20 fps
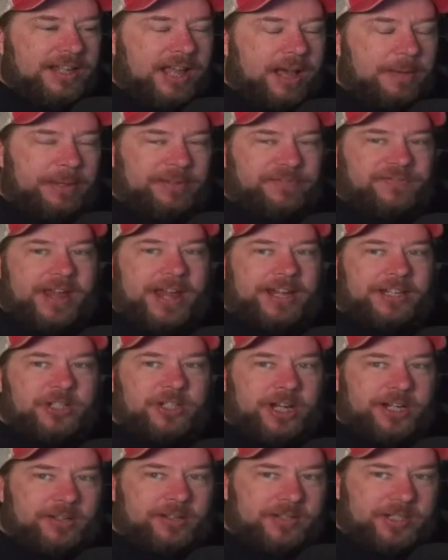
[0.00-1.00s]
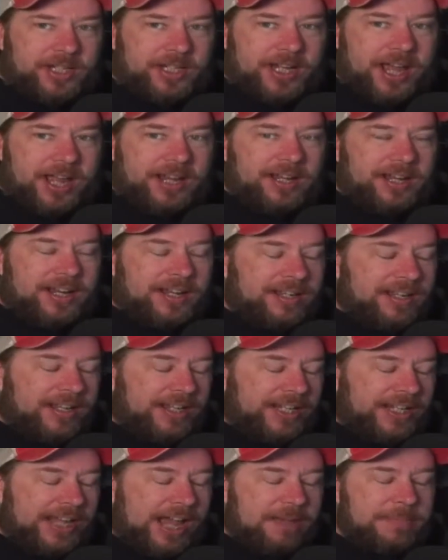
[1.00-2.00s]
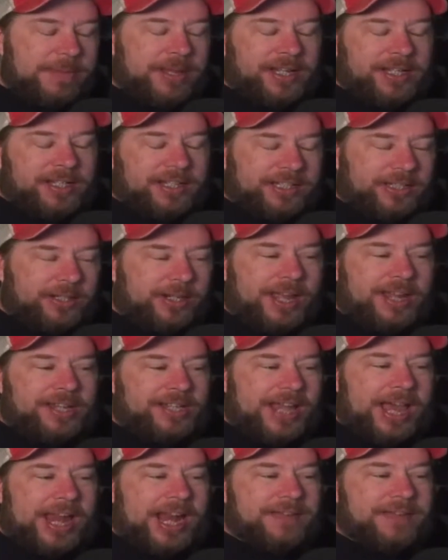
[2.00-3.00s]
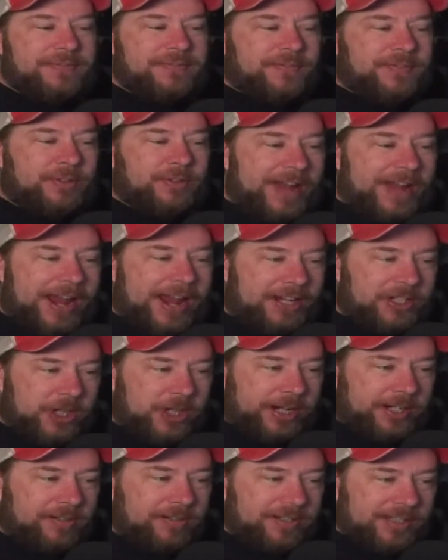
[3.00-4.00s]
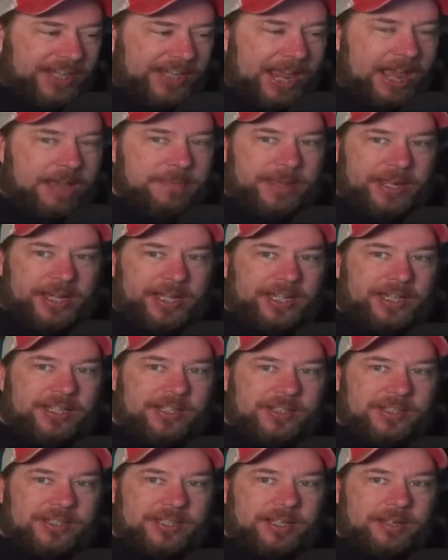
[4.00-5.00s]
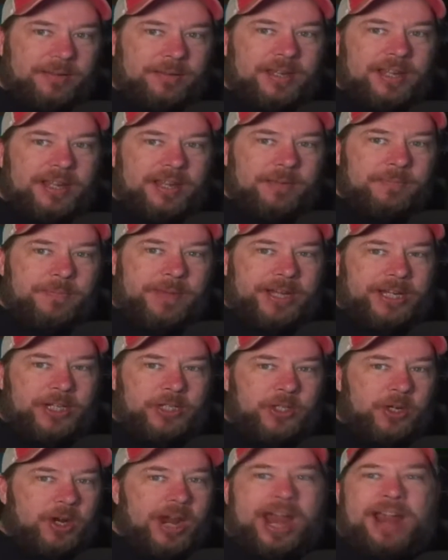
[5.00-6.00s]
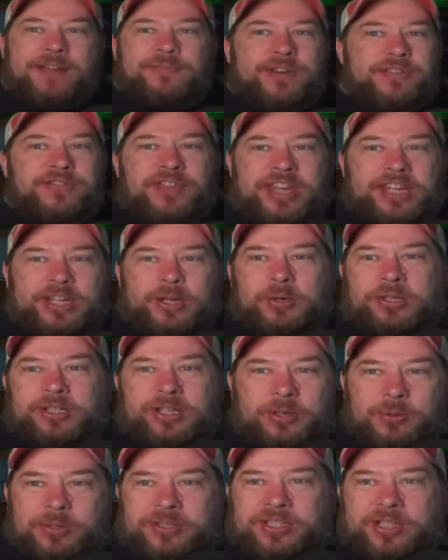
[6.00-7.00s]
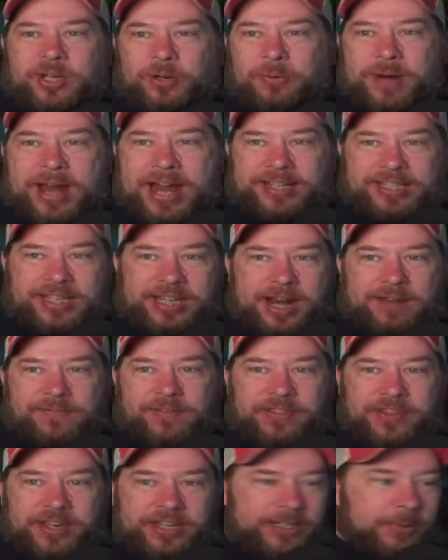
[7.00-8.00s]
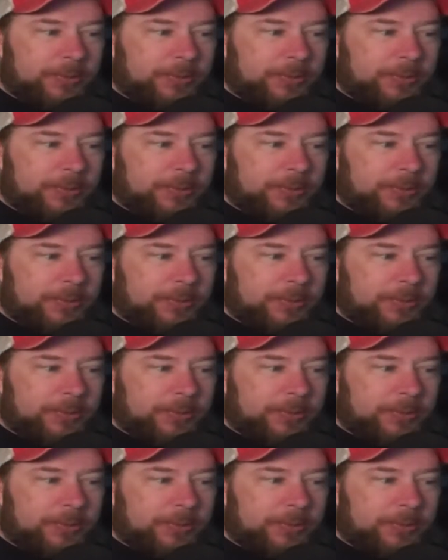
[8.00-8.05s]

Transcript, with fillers: How many fact checkers you got uh, like commenting? You got you got to have a few fact checkers commenting and just to make sure everything you do is correct and everything